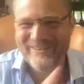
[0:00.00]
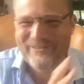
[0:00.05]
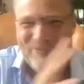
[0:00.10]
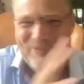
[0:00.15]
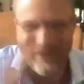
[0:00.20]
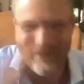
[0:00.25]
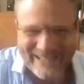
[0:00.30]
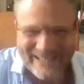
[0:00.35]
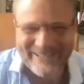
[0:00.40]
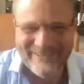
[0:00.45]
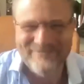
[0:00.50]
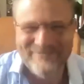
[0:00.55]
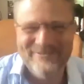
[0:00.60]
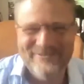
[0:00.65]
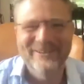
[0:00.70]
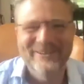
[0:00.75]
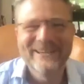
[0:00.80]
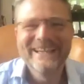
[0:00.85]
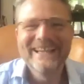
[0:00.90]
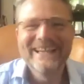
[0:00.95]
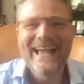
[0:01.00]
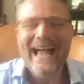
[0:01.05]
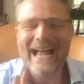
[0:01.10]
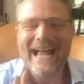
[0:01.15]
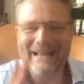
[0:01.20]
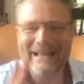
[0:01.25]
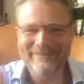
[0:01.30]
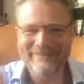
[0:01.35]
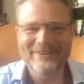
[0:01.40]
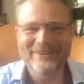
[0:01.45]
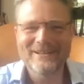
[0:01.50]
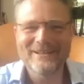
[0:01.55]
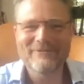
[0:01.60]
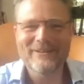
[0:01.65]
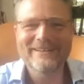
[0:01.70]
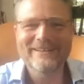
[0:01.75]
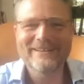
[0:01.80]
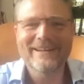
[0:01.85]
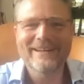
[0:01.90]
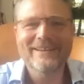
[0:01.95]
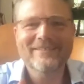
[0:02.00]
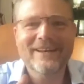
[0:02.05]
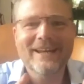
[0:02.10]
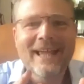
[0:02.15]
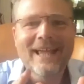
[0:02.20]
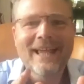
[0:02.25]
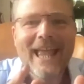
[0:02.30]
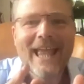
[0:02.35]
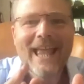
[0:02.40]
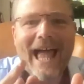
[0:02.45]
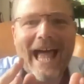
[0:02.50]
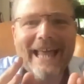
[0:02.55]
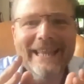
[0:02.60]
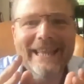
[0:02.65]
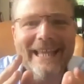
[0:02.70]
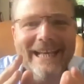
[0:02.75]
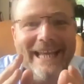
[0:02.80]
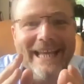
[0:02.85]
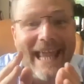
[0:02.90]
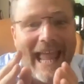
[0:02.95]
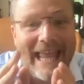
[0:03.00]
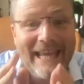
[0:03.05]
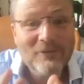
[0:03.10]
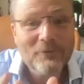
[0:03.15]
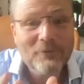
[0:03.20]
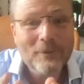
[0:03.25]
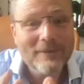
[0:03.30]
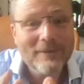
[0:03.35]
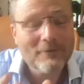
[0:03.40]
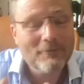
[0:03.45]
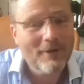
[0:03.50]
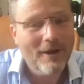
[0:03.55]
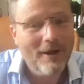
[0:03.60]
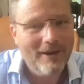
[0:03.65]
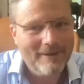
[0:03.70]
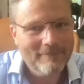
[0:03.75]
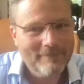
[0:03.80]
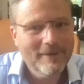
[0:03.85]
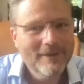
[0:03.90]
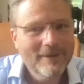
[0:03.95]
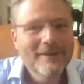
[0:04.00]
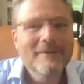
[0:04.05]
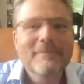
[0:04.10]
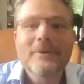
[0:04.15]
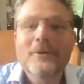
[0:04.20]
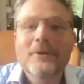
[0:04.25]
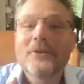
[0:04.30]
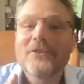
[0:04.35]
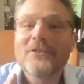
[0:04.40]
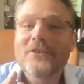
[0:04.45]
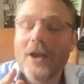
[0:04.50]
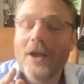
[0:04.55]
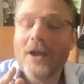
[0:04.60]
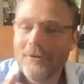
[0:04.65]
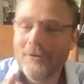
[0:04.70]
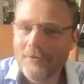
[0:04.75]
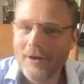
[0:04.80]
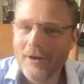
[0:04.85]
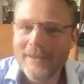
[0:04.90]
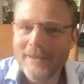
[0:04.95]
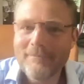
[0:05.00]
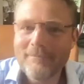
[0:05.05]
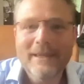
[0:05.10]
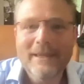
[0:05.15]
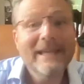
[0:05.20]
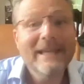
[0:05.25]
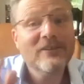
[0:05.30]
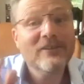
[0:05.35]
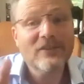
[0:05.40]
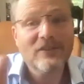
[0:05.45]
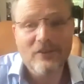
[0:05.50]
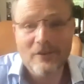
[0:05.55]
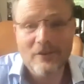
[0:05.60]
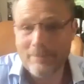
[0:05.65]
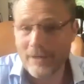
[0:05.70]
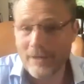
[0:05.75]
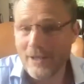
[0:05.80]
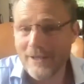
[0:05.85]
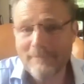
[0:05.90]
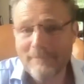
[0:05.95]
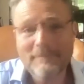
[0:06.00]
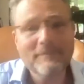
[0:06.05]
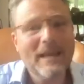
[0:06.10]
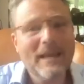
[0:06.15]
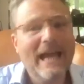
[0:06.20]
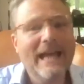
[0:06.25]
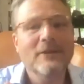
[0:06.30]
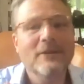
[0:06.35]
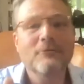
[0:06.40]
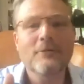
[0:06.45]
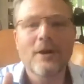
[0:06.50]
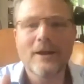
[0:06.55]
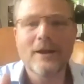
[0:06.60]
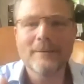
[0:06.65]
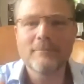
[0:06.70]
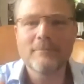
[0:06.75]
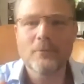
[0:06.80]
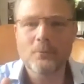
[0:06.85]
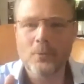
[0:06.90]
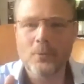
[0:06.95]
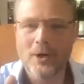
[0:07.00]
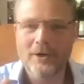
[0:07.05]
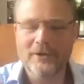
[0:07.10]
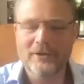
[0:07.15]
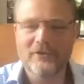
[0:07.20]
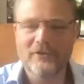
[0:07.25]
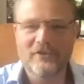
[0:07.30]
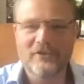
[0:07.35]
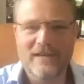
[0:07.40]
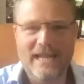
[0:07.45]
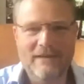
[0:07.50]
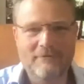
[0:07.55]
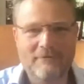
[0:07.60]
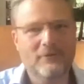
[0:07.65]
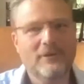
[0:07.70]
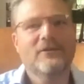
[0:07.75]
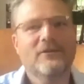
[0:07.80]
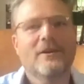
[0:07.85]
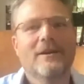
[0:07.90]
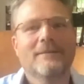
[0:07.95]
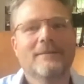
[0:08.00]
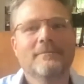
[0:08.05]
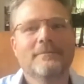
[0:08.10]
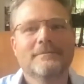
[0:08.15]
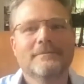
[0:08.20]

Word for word: wonderful, absolutely fantastic. And then end with a rhyme because a rhyme is sublime and a rhyme works every time.